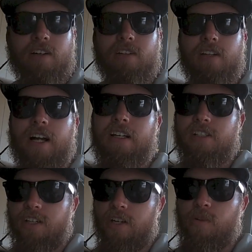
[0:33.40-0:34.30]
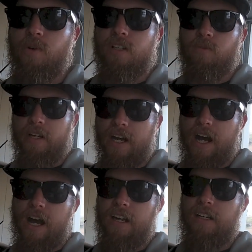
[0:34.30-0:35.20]
I turn around and show you what we
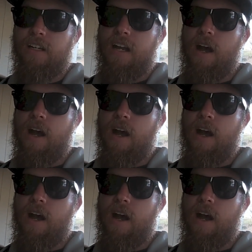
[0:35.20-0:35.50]
got,